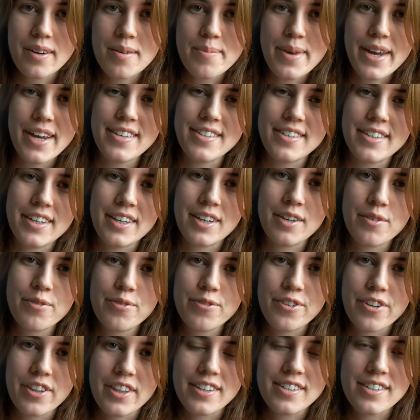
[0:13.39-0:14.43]
amazing
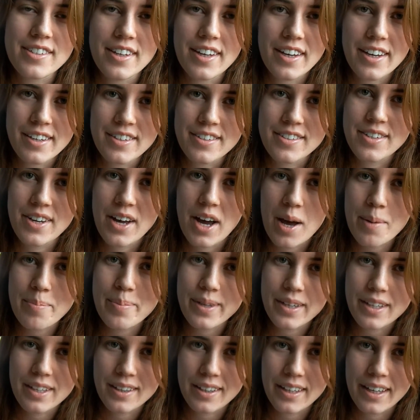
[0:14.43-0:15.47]
for the skin
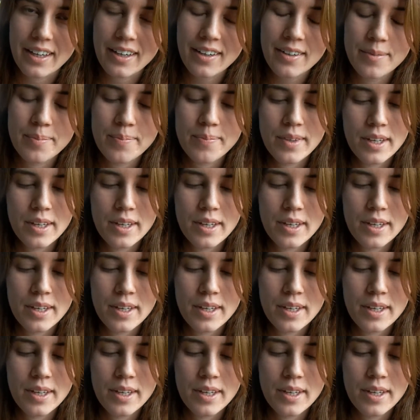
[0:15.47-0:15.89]
topically,